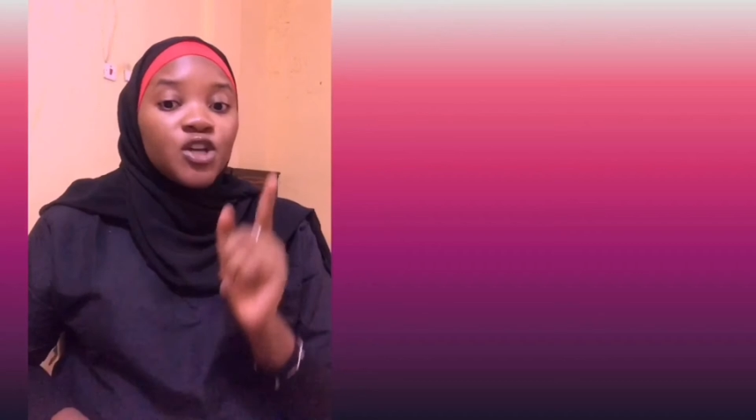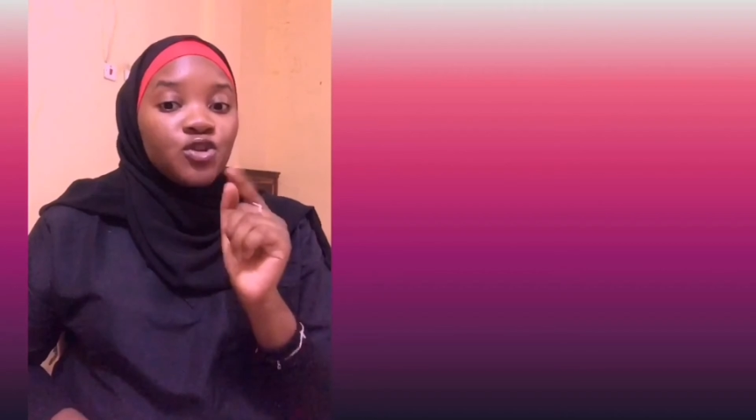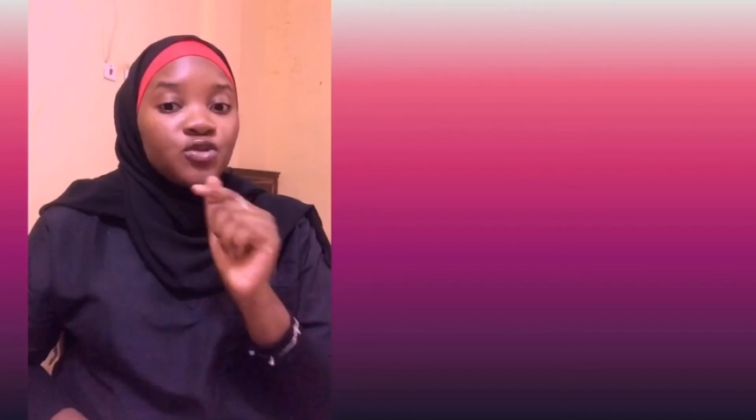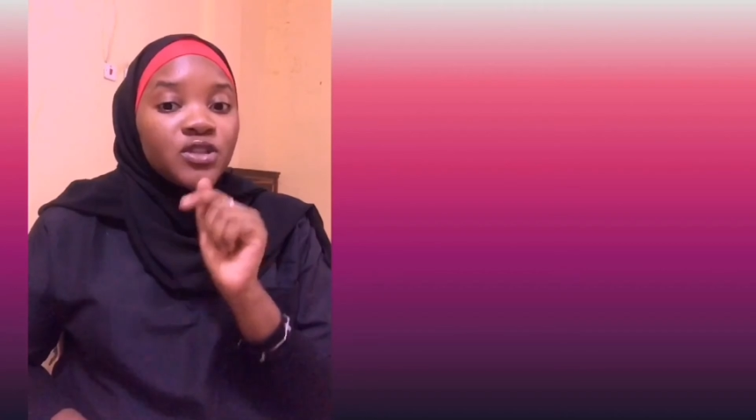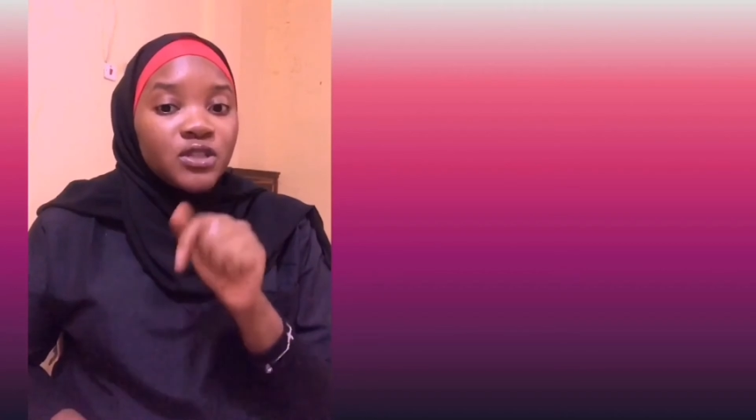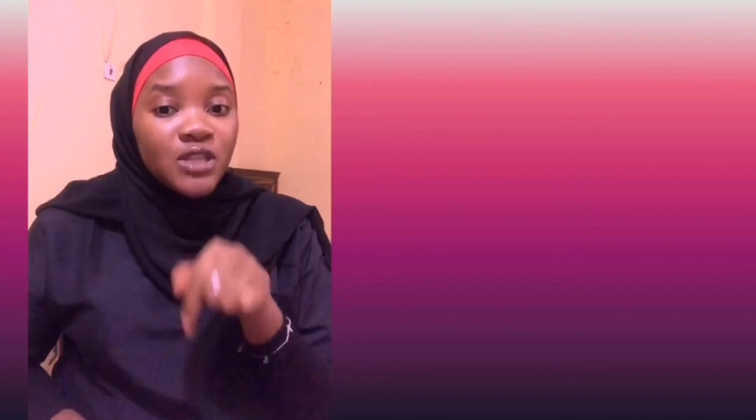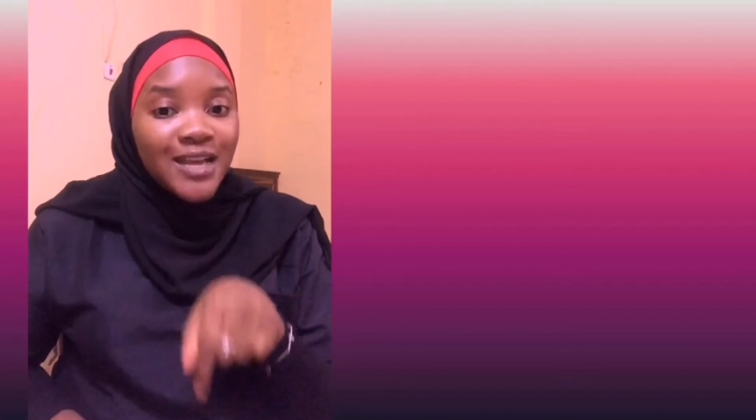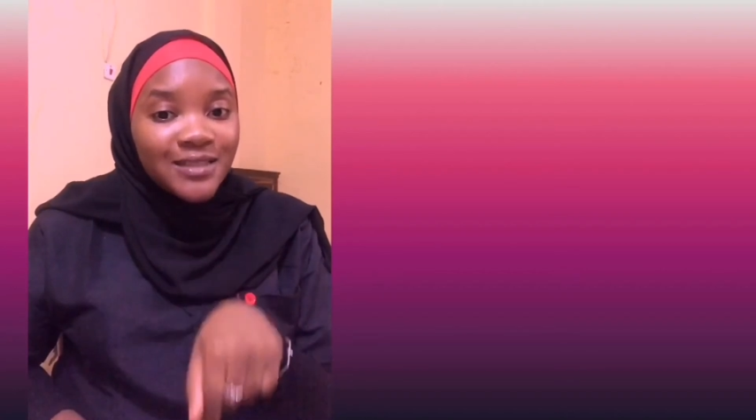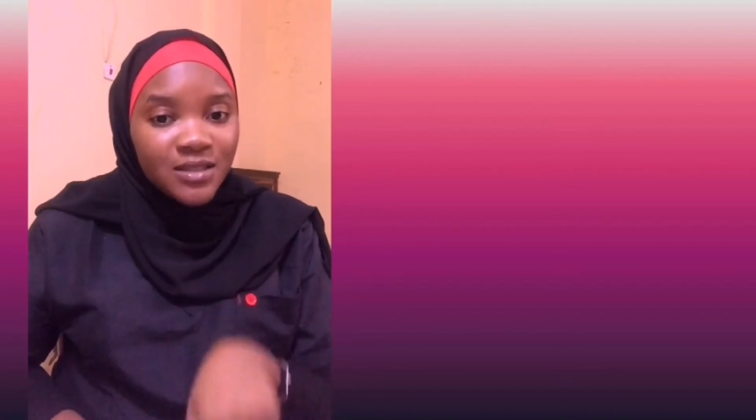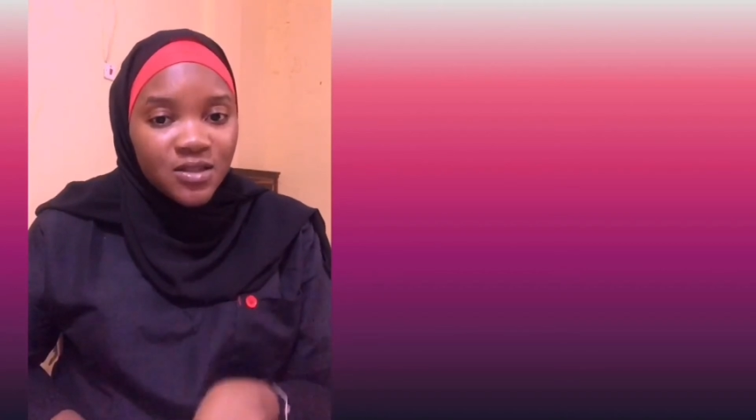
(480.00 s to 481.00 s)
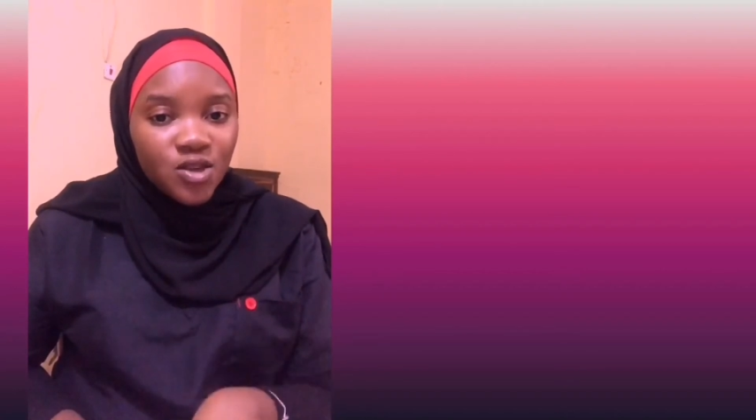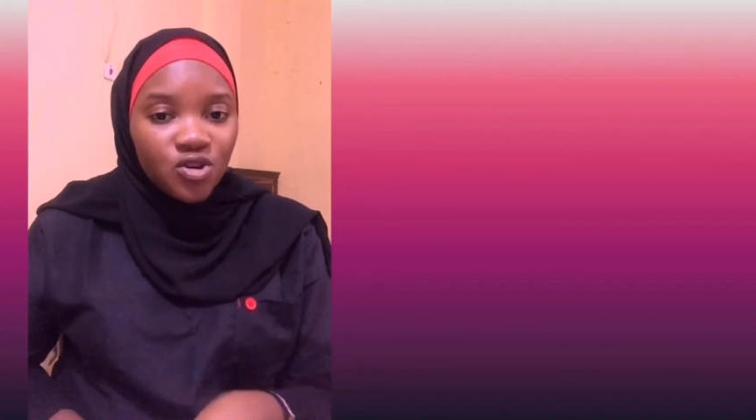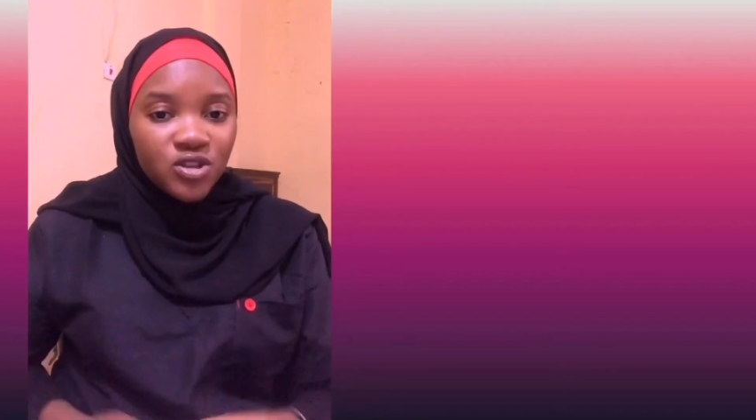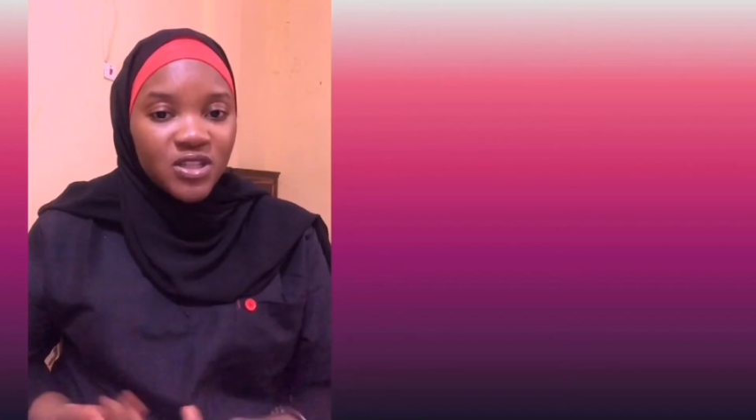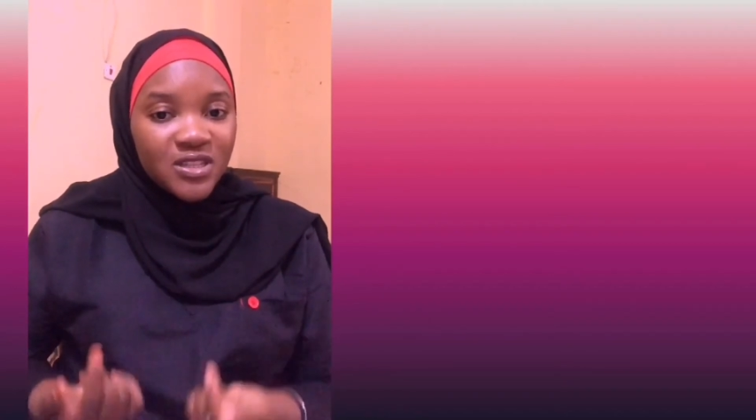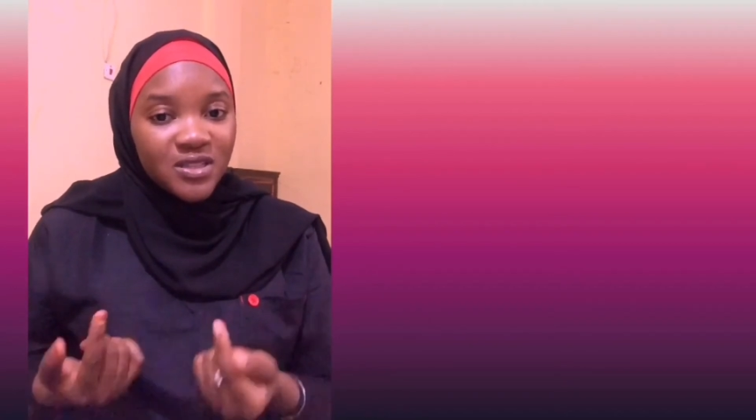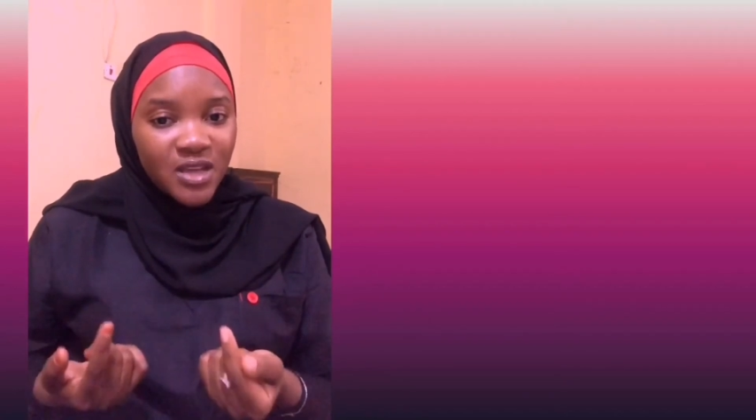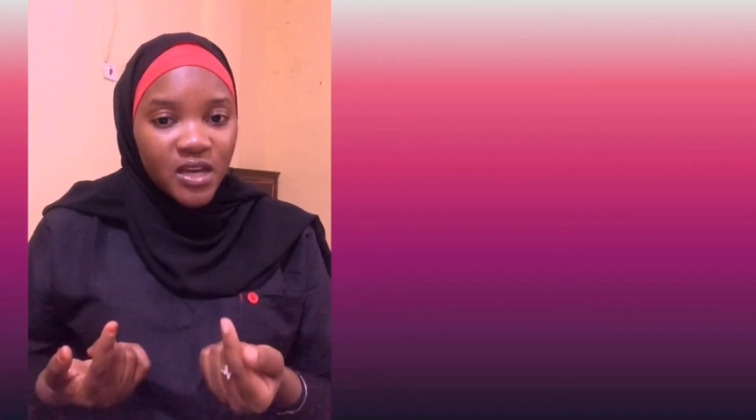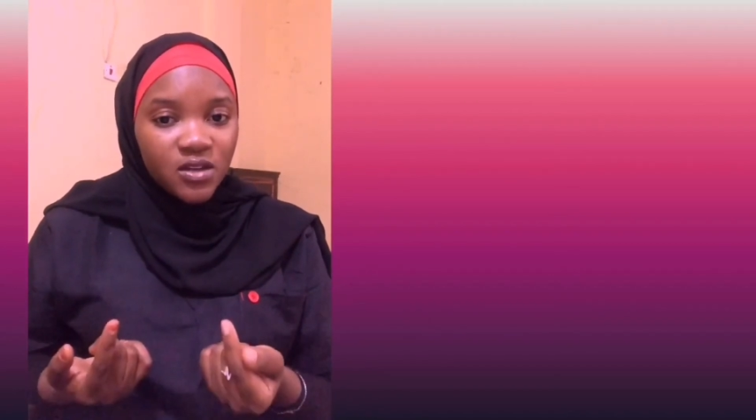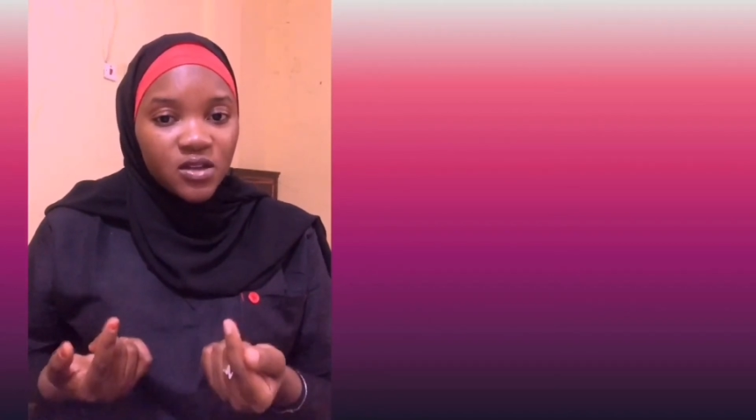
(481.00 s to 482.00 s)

they will insert this yogurt inside